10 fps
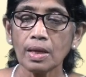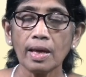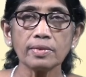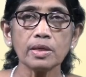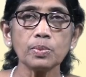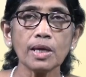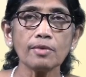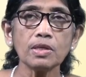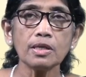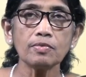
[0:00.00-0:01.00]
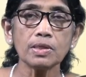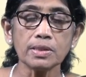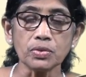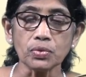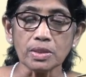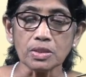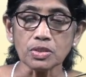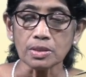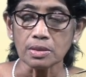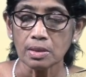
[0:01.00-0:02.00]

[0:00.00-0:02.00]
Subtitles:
And then we have the level intonation.